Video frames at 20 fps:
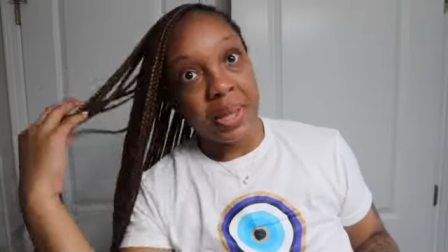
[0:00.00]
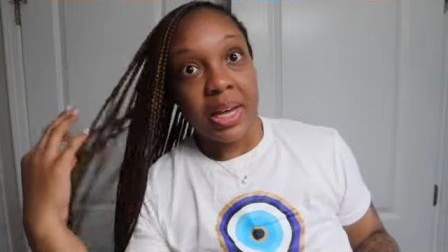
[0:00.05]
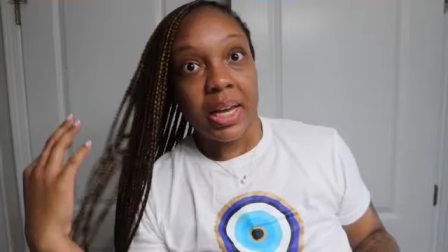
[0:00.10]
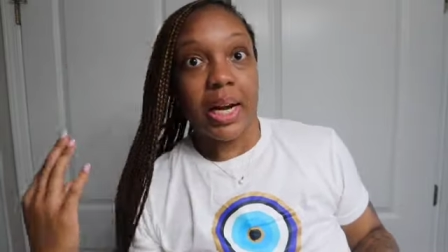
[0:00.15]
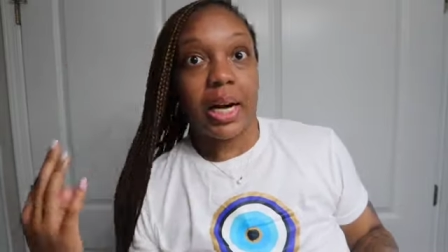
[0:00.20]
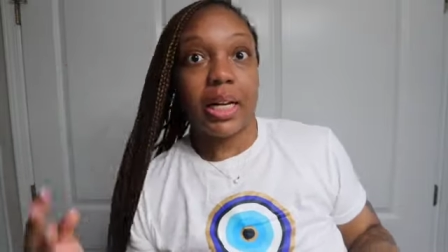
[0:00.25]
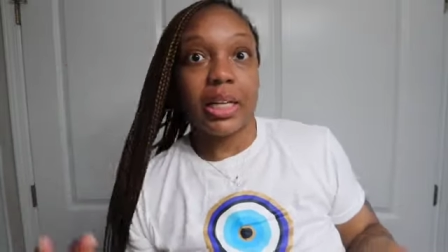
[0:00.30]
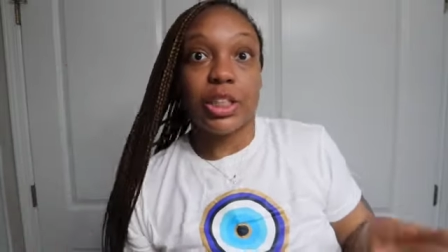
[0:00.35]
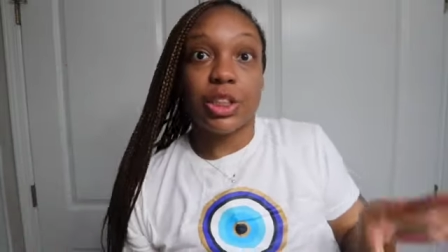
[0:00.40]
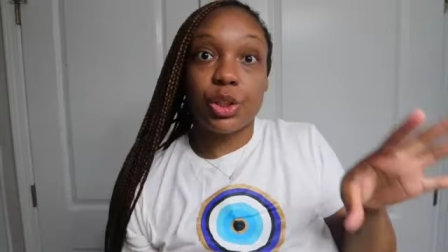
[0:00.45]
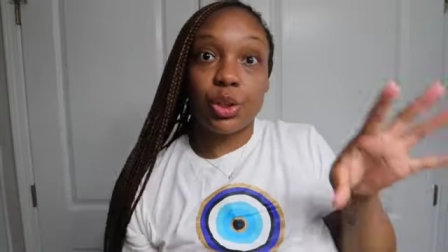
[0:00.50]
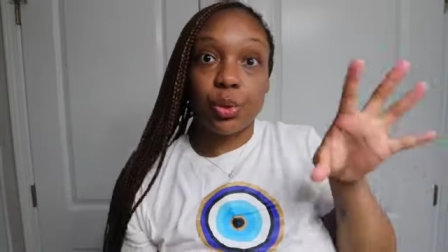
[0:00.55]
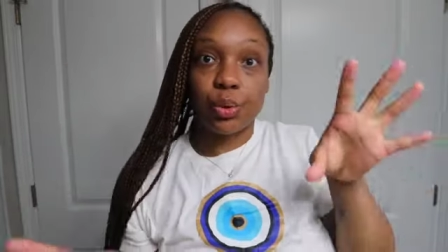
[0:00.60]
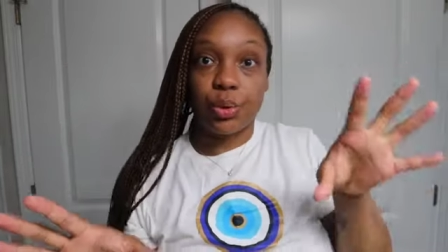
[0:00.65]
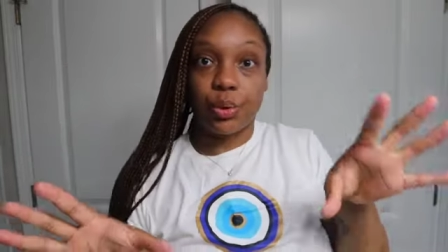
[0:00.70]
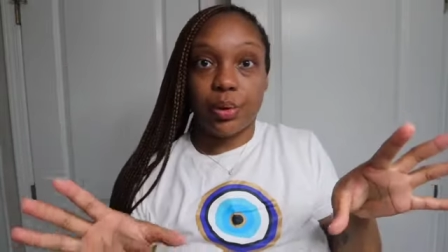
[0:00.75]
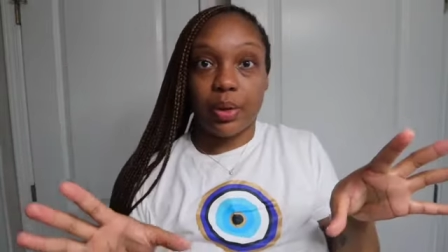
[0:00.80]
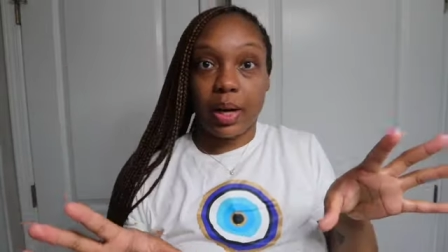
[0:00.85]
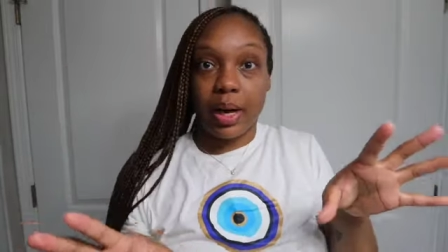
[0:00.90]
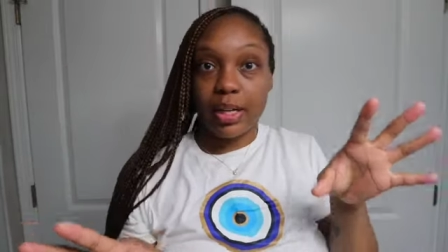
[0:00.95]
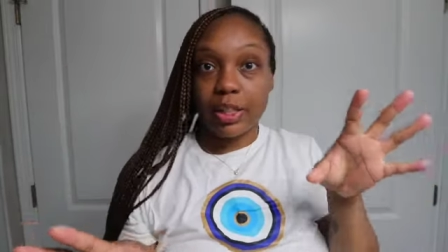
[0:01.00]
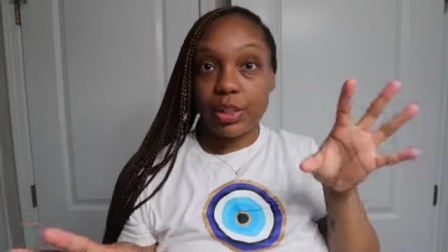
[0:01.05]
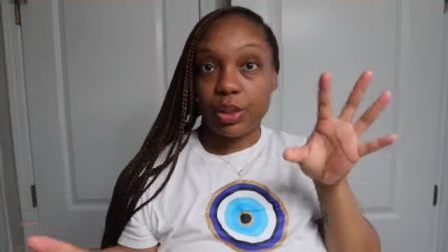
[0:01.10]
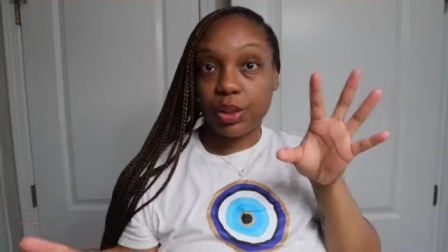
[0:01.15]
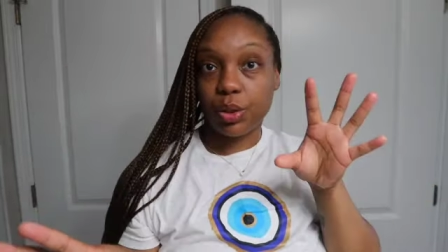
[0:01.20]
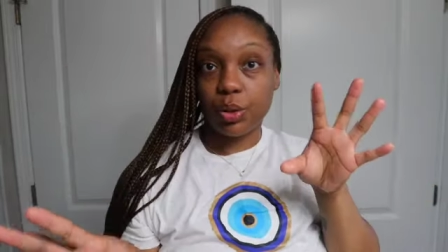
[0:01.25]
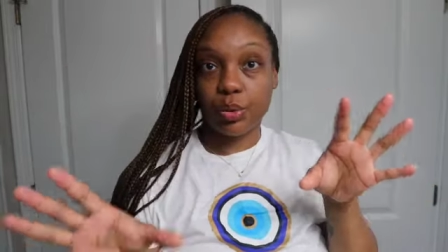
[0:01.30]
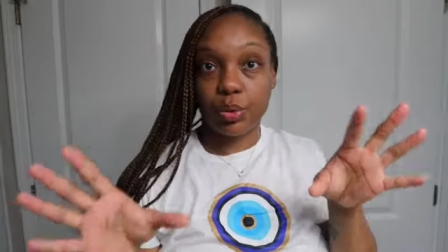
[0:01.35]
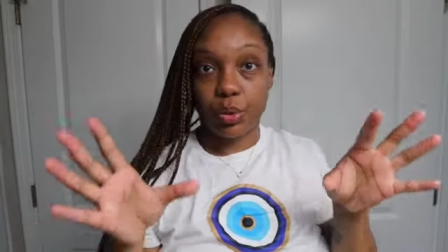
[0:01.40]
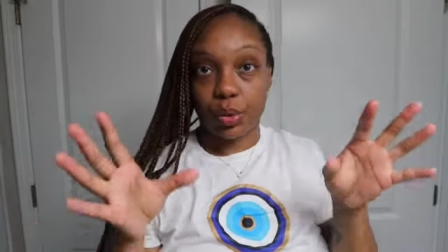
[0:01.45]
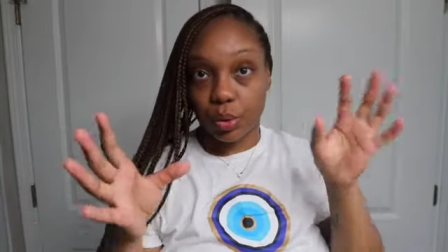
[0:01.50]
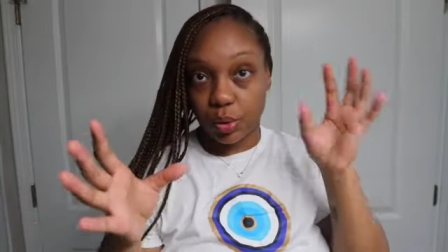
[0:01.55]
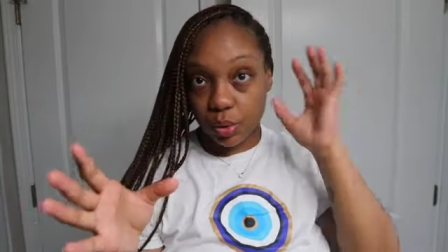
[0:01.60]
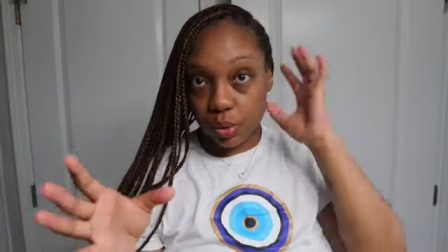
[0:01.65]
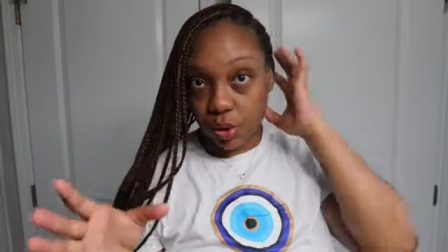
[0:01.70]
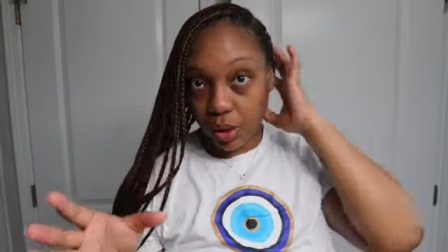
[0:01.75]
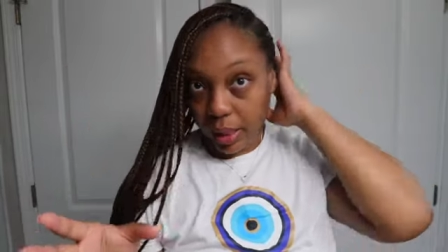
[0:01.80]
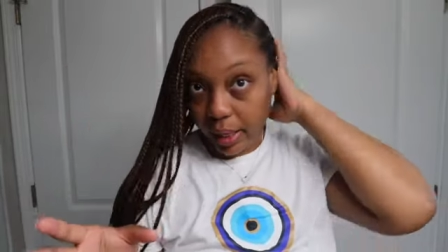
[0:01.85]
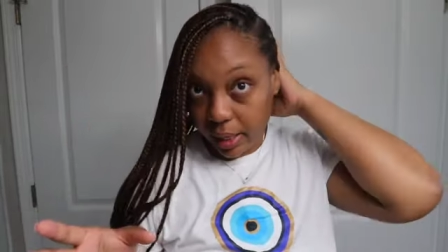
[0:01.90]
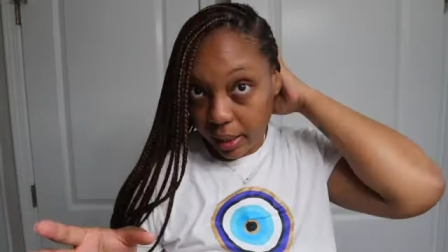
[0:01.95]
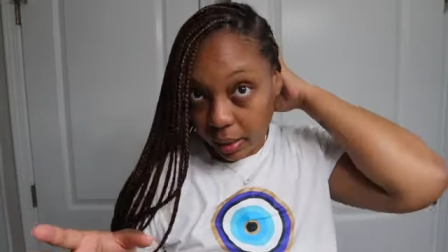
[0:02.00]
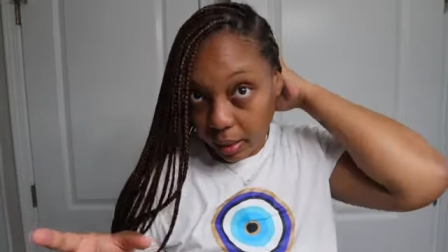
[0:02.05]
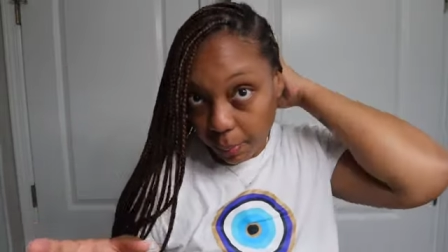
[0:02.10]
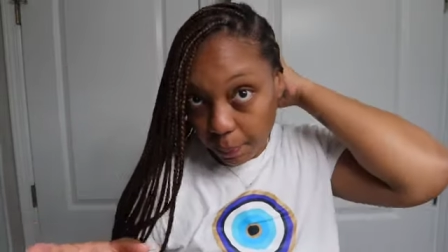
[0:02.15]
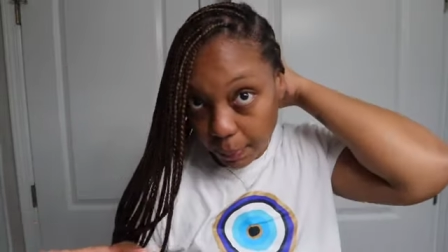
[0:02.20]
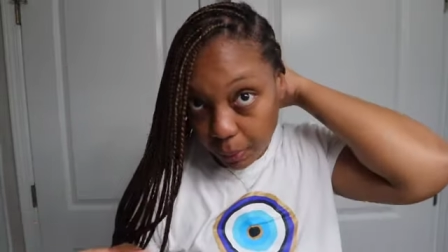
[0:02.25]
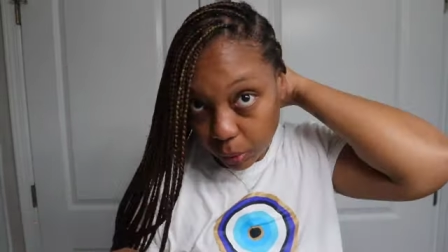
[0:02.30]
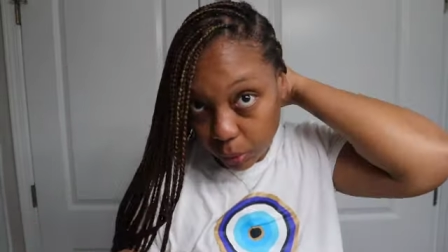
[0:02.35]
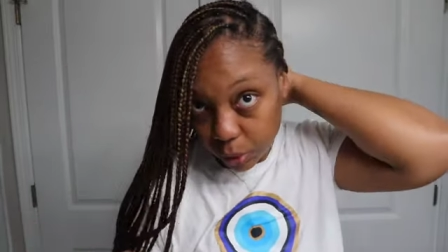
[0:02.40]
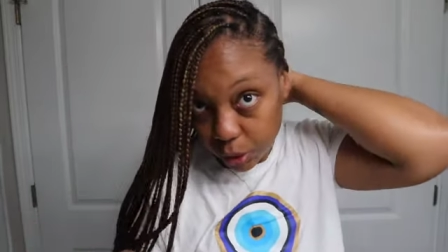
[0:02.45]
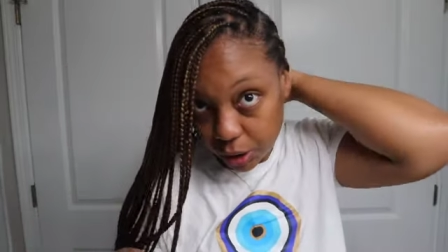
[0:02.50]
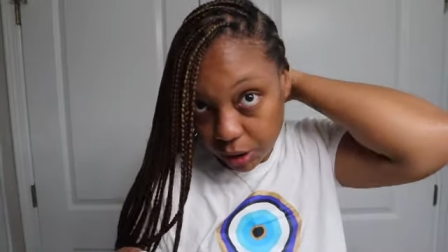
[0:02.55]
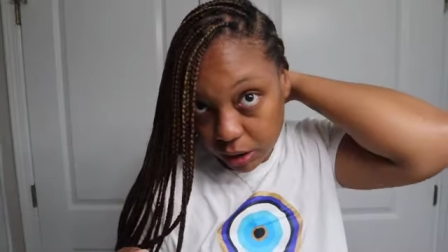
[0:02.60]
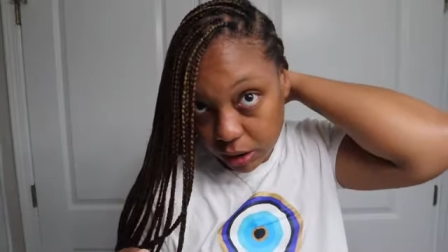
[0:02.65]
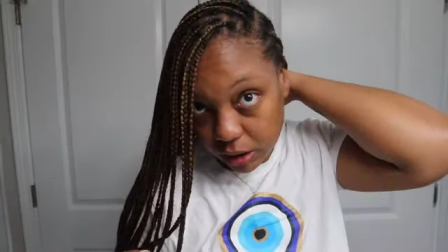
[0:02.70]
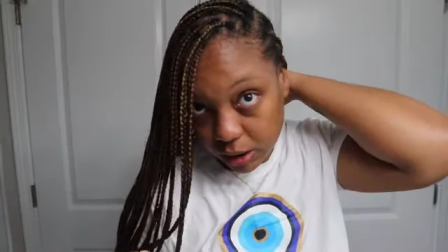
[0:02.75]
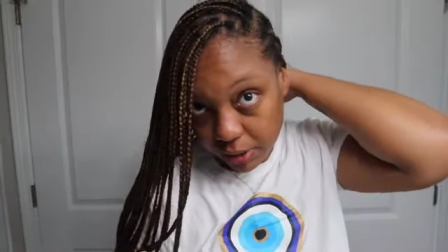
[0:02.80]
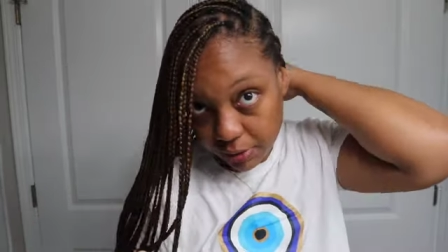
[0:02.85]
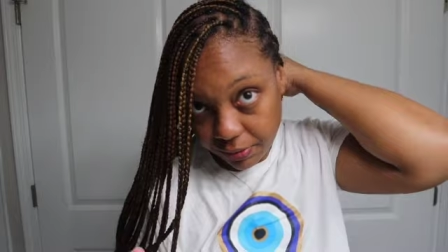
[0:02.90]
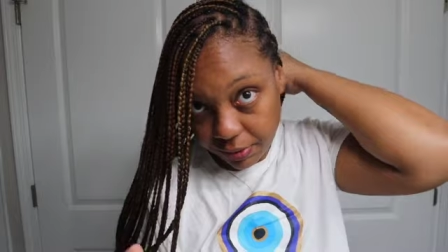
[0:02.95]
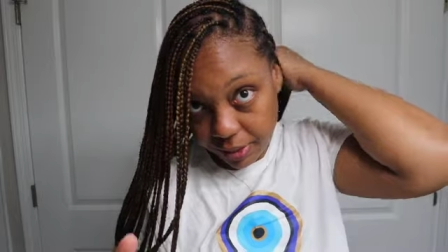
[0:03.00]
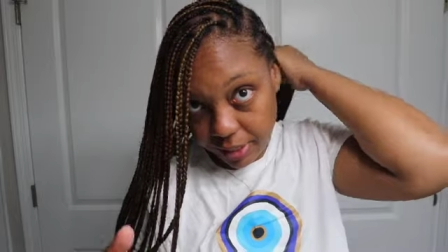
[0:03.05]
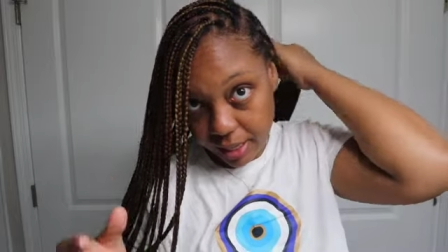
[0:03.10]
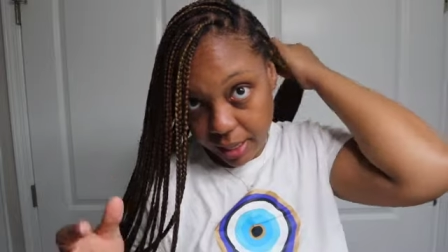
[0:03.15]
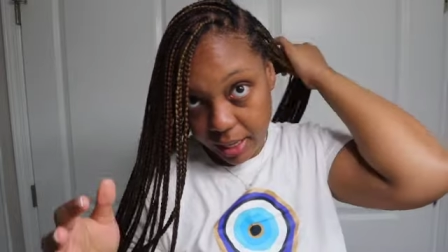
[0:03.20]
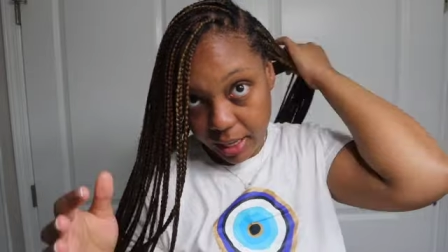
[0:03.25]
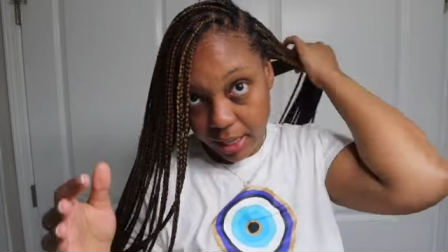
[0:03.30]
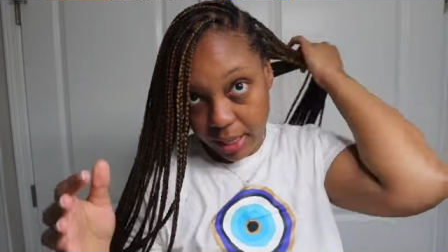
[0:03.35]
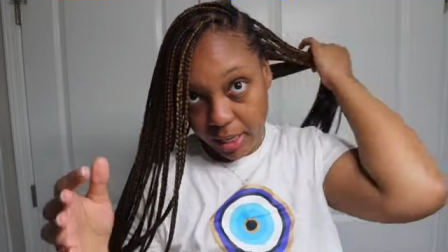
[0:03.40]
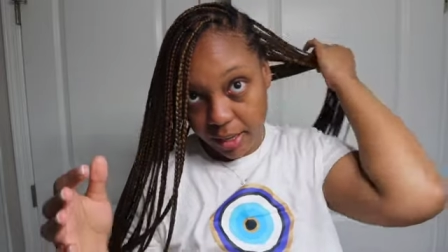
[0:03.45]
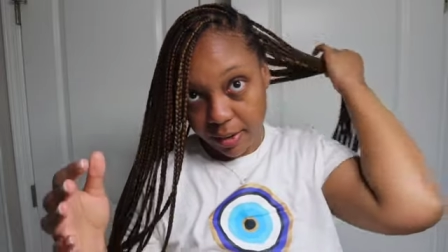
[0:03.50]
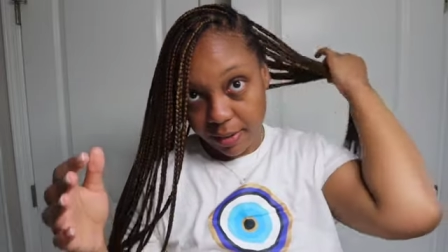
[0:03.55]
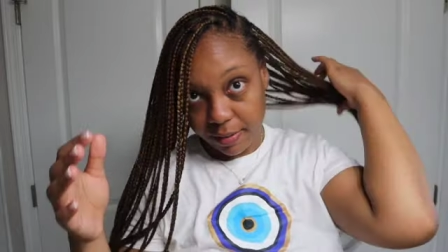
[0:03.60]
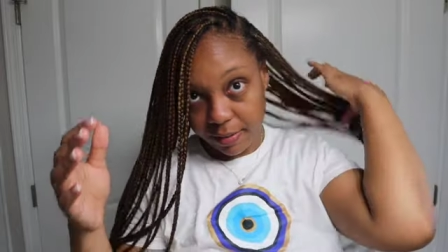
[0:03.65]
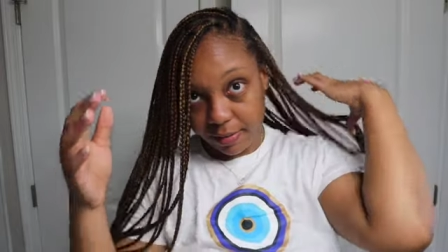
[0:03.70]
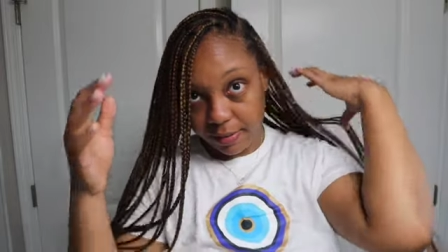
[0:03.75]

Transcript: And I'll just go through, I just go through those like motions every day,